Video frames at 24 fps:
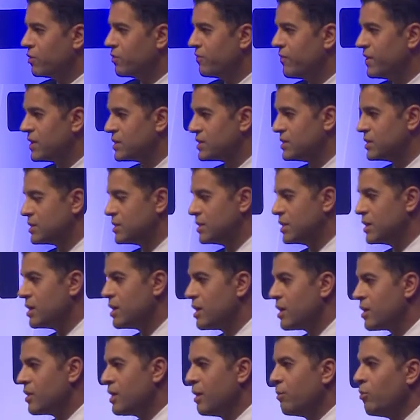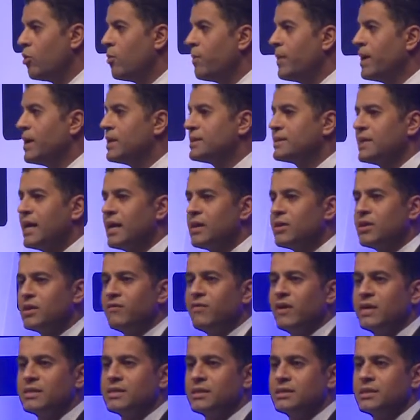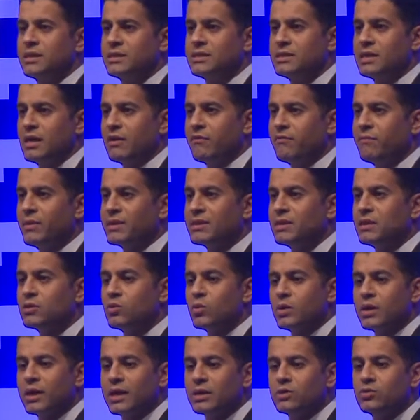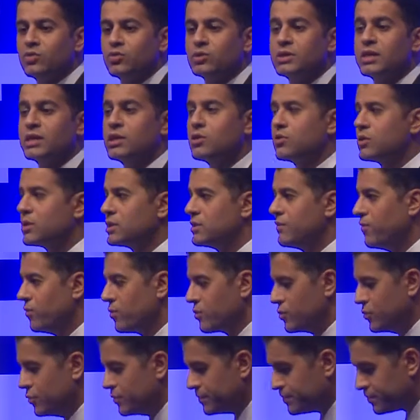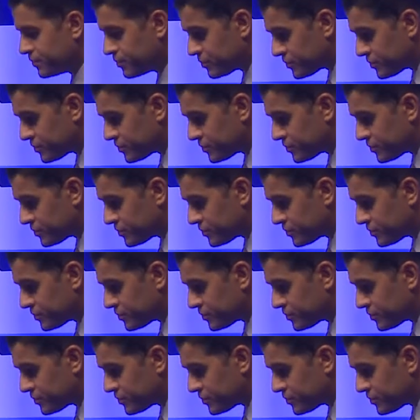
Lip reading: university, the mobiles and the devices itself, but it will not do security for you.